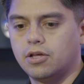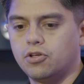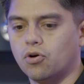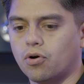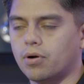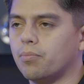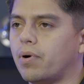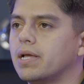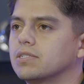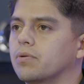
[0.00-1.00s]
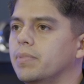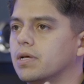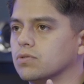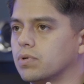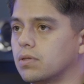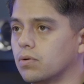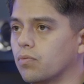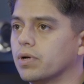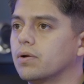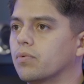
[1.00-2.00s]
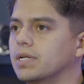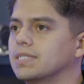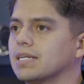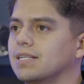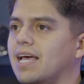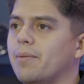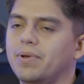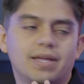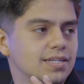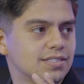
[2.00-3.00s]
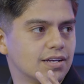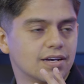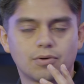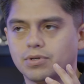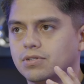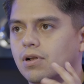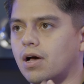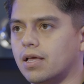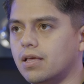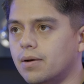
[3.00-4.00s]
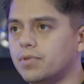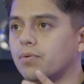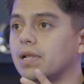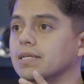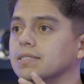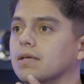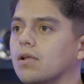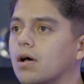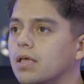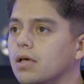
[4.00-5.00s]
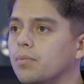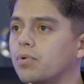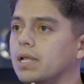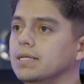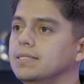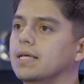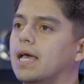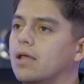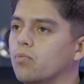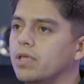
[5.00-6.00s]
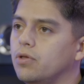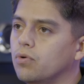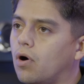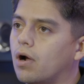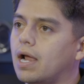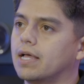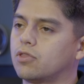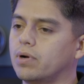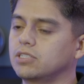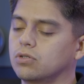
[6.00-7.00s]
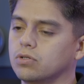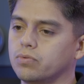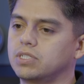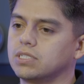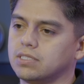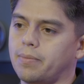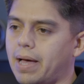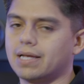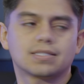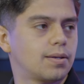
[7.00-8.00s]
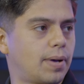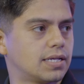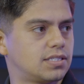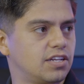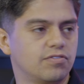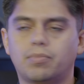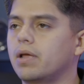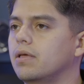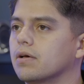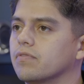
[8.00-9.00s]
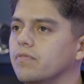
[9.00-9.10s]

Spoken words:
your brake zone, because what is actually happening is the wheels are locking up, they're releasing, locking up, releasing, and when you are at threshold, which is the max capacity of braking of